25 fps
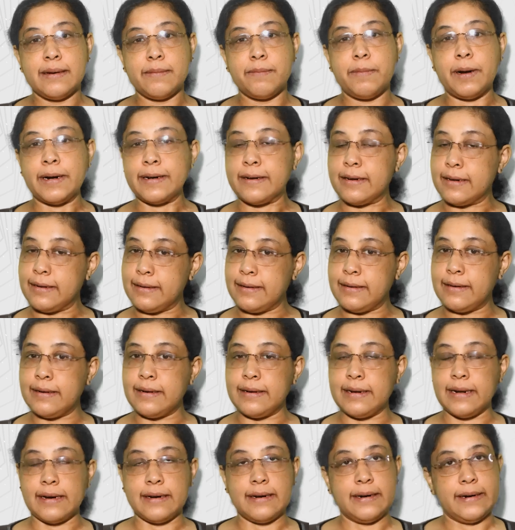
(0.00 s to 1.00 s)
But
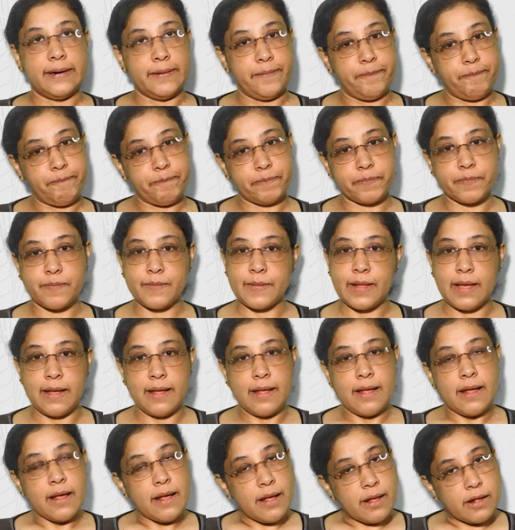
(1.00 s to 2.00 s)

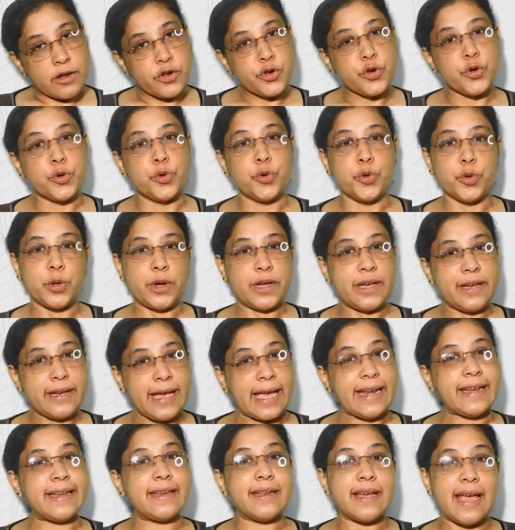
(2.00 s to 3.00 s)
to
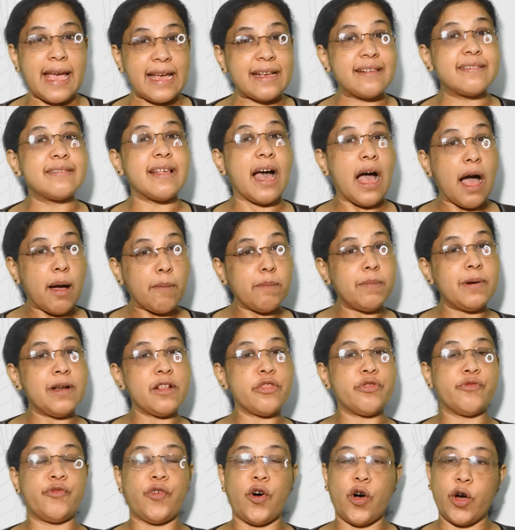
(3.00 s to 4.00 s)
get
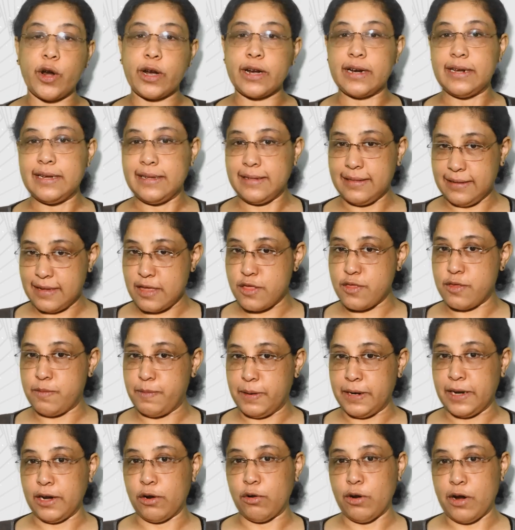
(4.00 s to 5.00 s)
examples for this
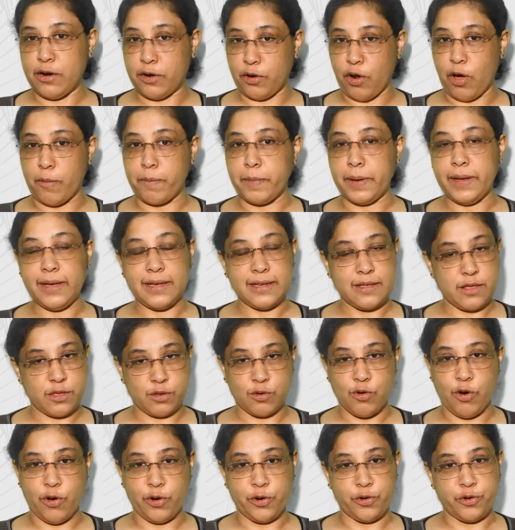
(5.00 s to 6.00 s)
particular topic is
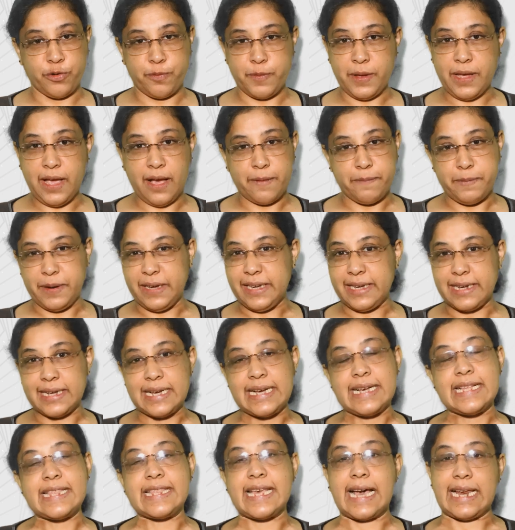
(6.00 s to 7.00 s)
going to be a bit
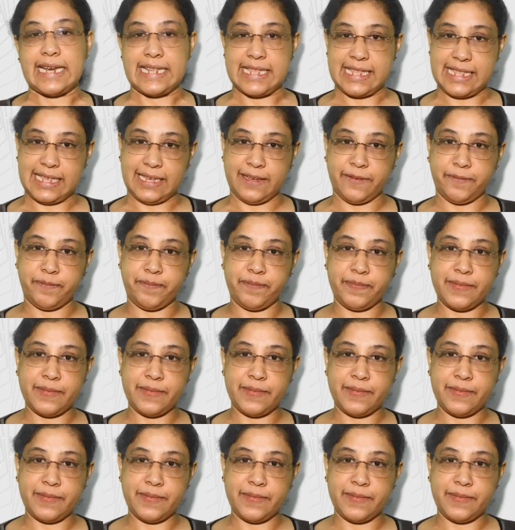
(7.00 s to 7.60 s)
challenging.